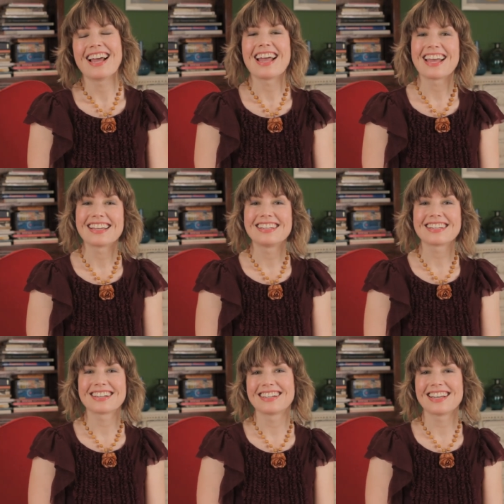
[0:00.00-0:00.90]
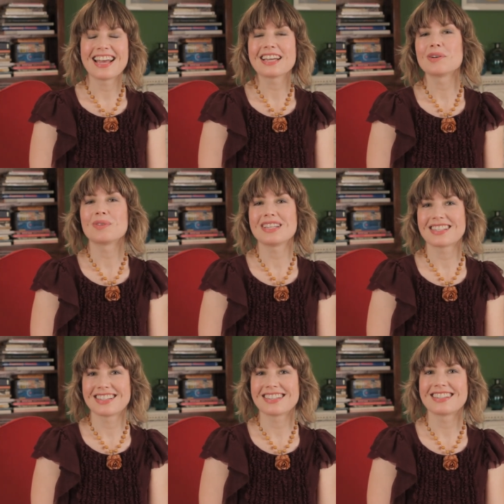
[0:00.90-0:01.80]
And
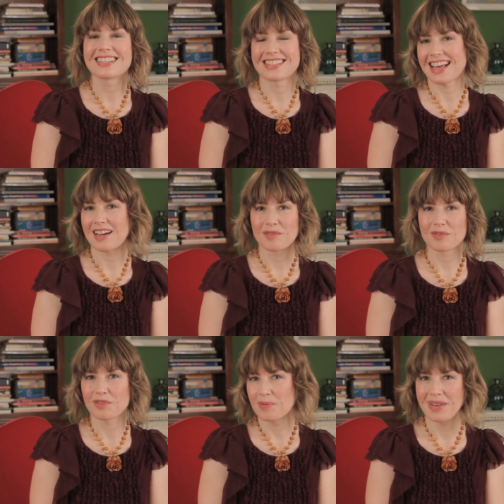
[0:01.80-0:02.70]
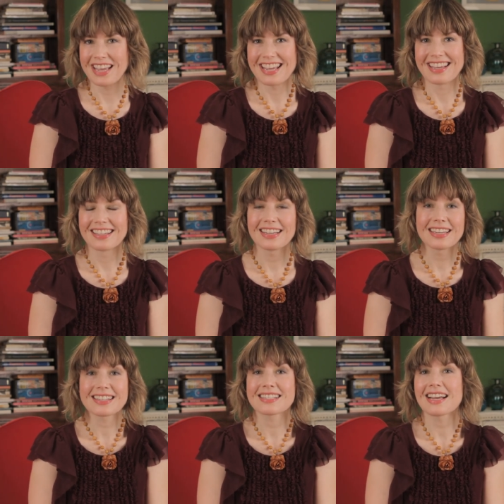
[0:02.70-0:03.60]
Égoïste does that for me. It
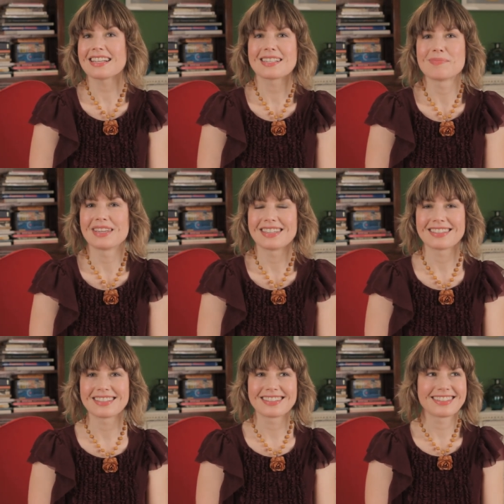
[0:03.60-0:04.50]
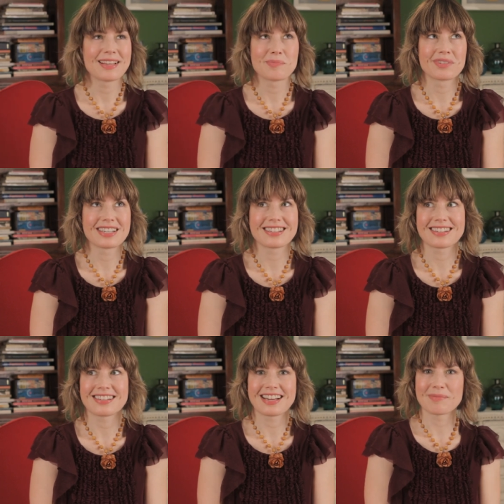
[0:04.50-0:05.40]
excites me and brings
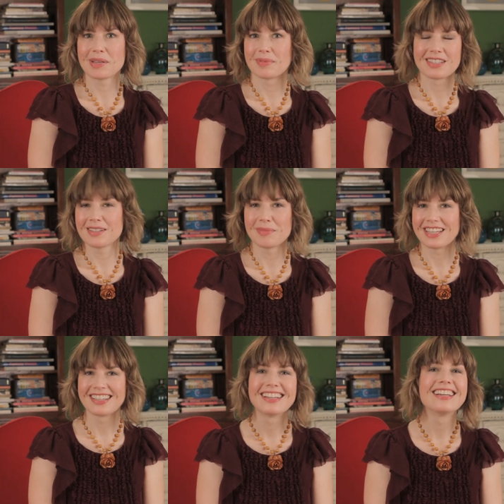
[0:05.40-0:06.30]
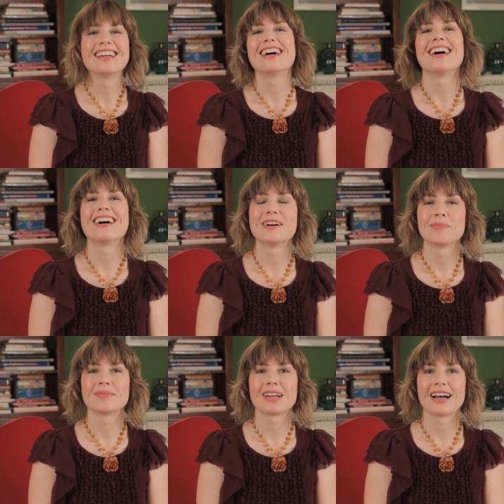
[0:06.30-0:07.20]
exciting people to me.
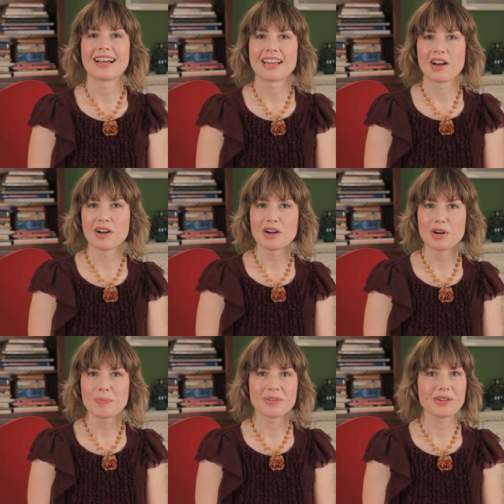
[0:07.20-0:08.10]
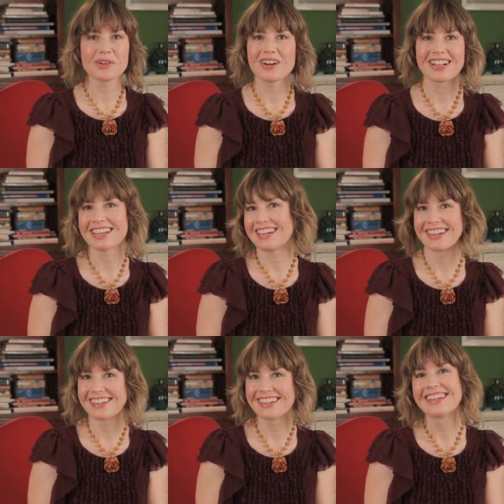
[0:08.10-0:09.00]
I hope you're all
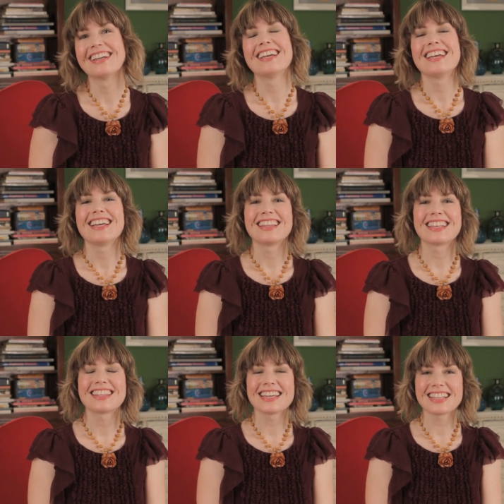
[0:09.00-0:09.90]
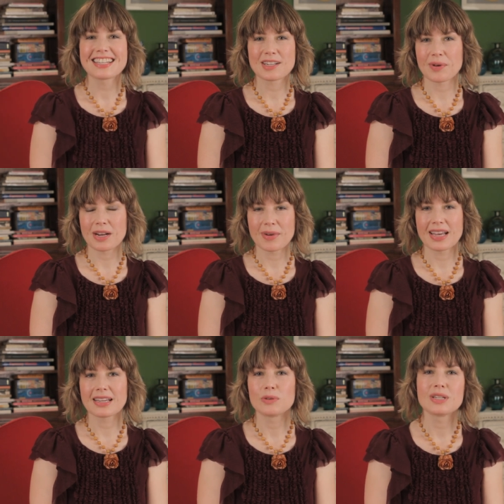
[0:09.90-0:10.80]
here. The thing that's great about
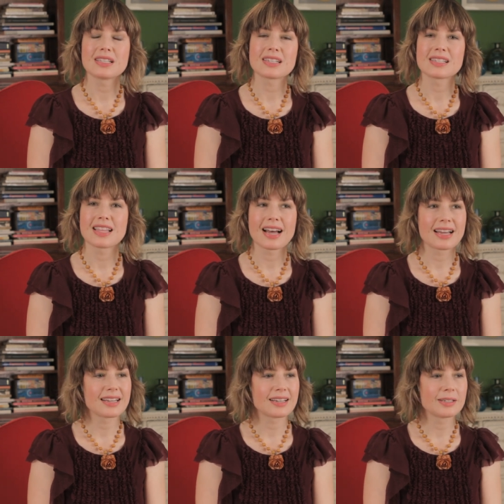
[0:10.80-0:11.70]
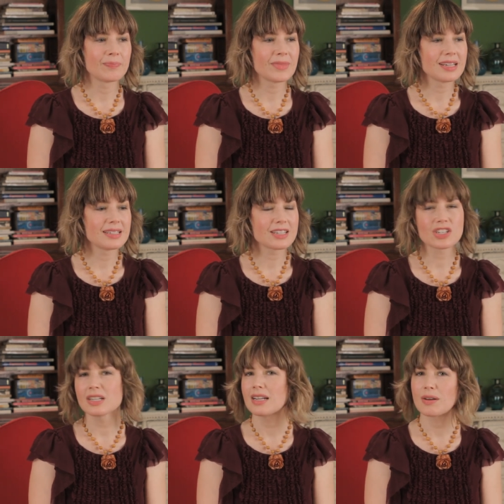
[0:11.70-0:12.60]
Égoïste is that in
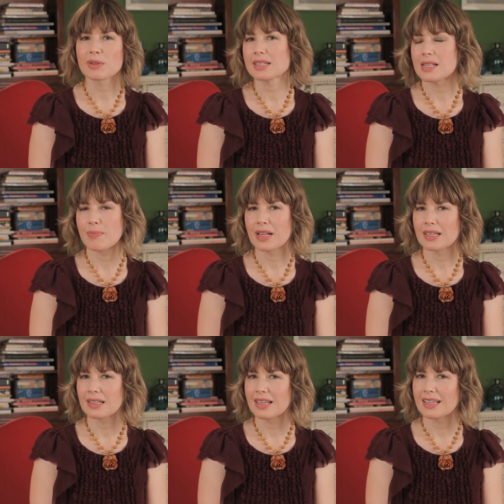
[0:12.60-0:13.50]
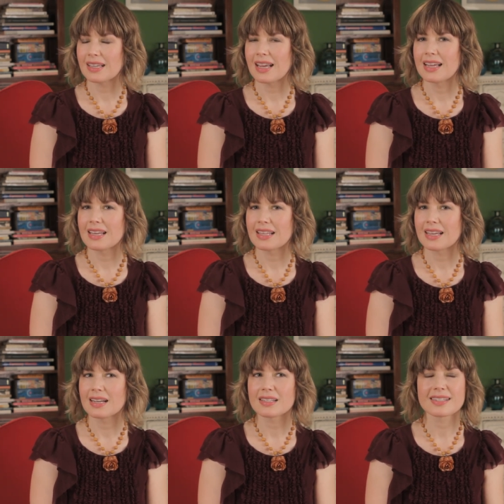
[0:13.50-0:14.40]
addition to not really smelling like anything
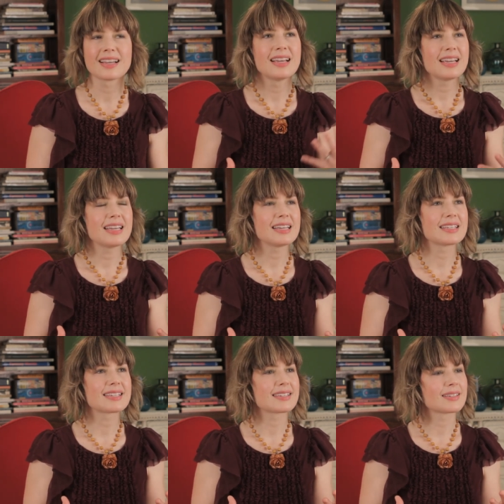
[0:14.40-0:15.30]
else, it